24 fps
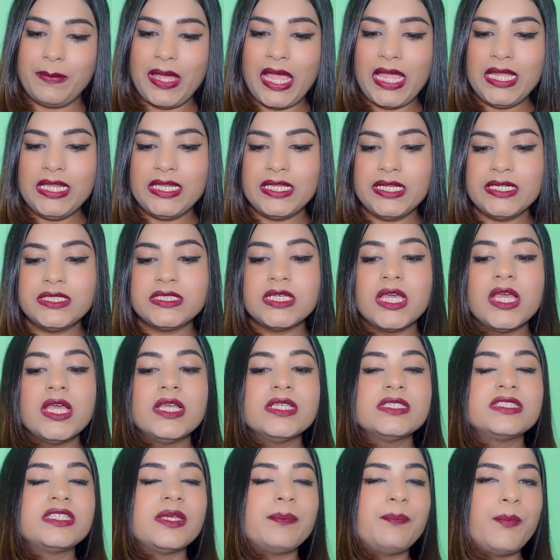pilot
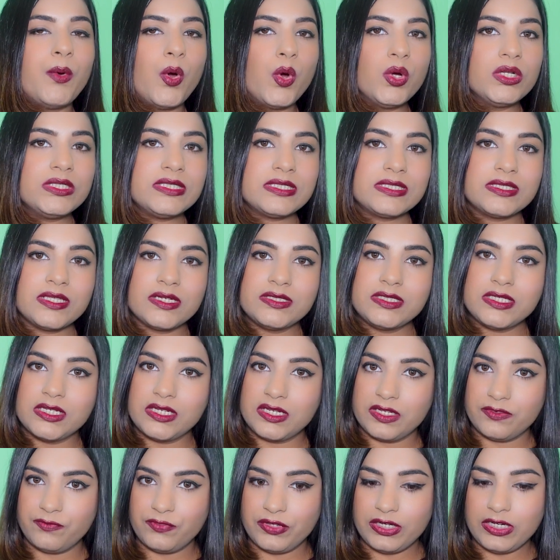supports the
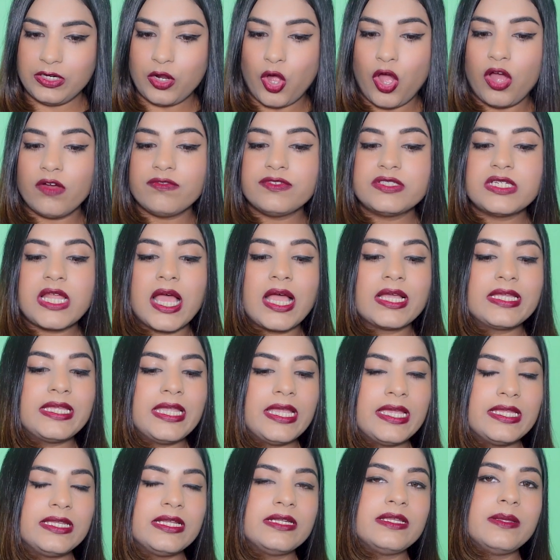delivery of
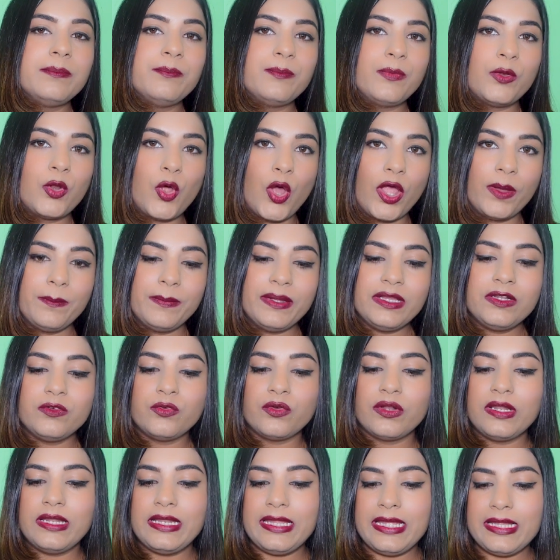targeted employment
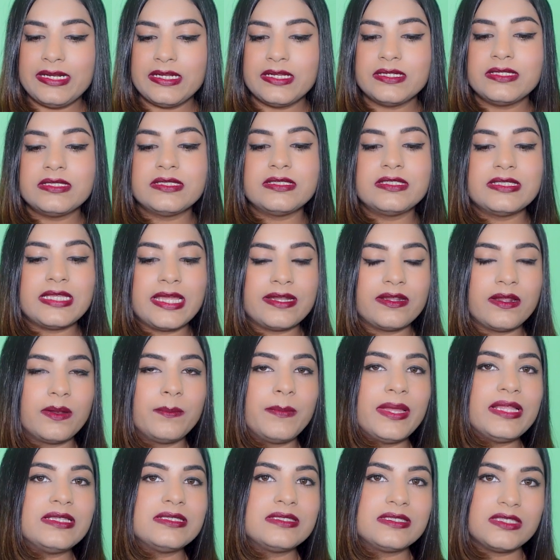related
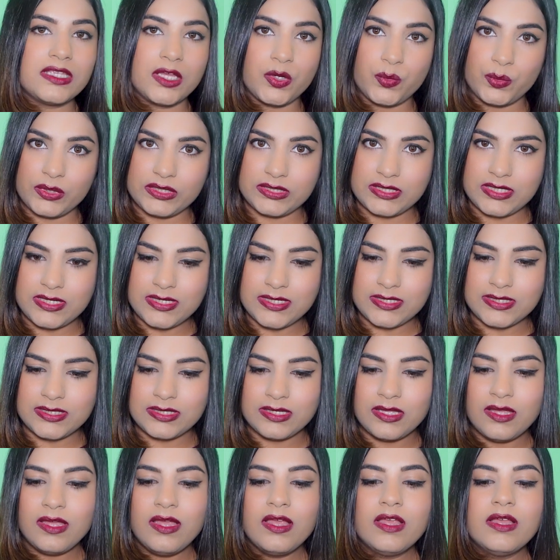settlement
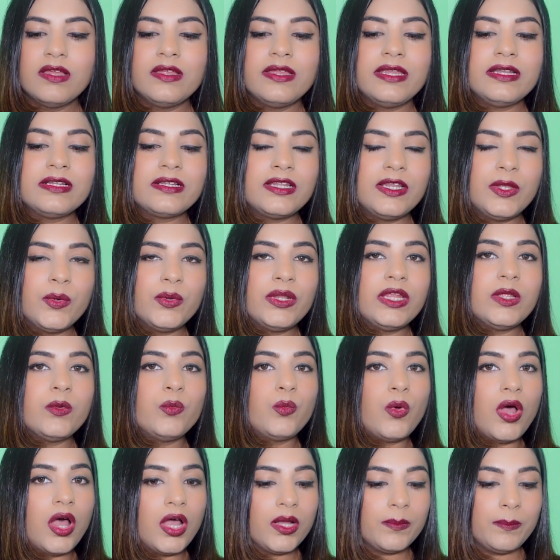services,
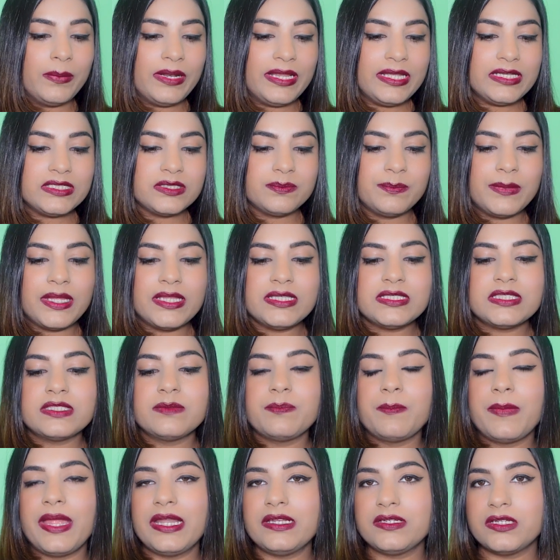including work placements,
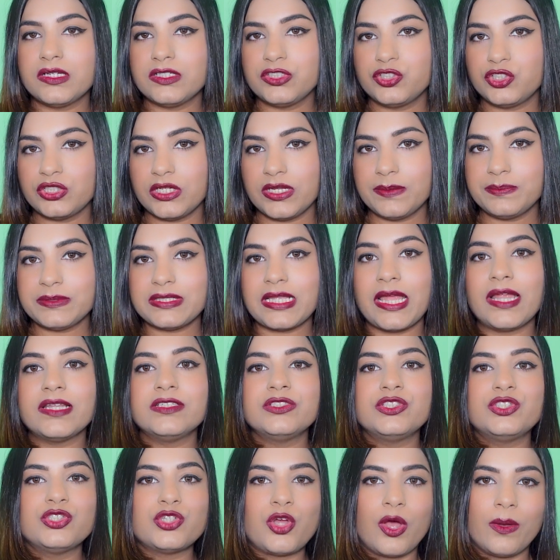mentorships,
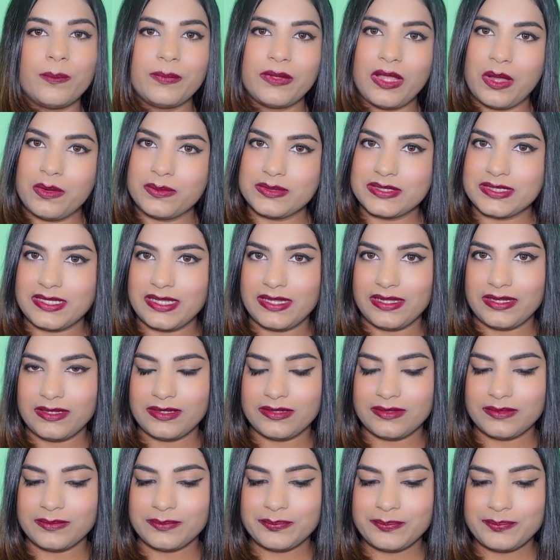and job
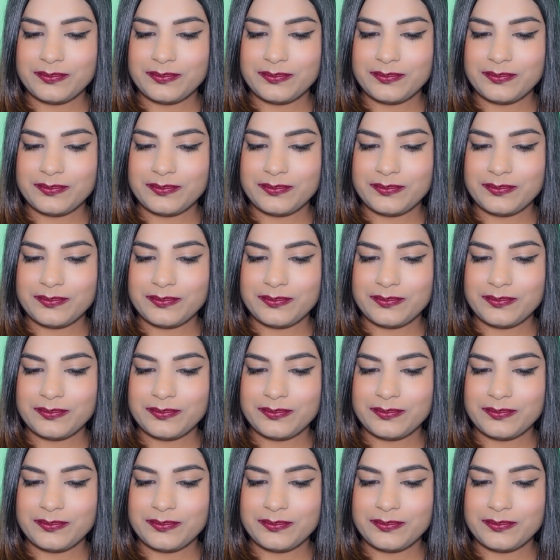counseling.